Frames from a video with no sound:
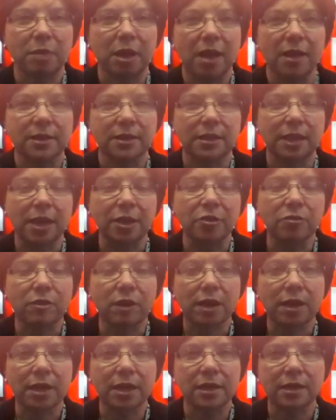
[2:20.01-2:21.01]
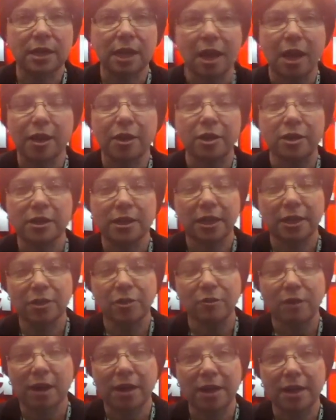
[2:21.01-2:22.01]
gas nitriding, ion
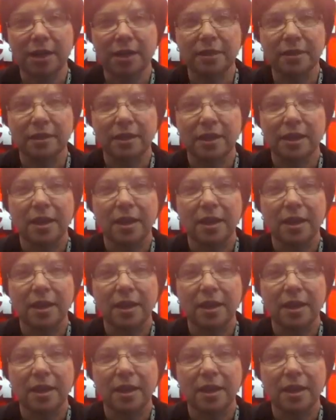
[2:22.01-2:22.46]
nitriding,